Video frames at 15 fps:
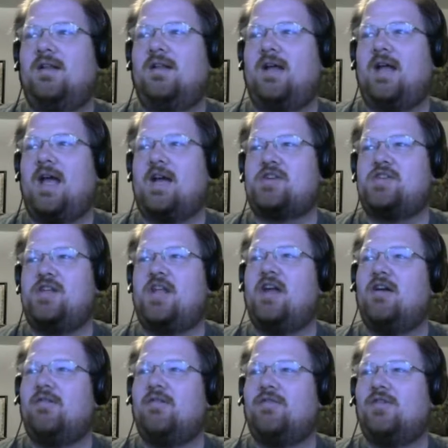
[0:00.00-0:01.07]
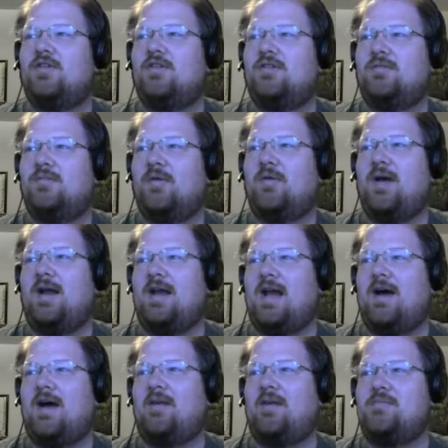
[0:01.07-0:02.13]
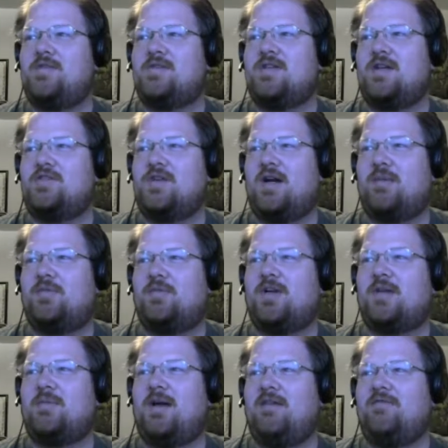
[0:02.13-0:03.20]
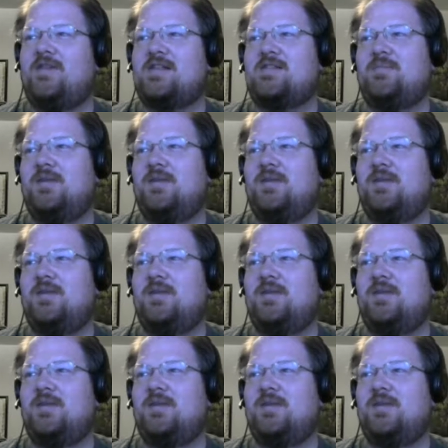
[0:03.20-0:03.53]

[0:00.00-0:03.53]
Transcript: like actually care for her. But right now, I'm just like trying to protect my investment.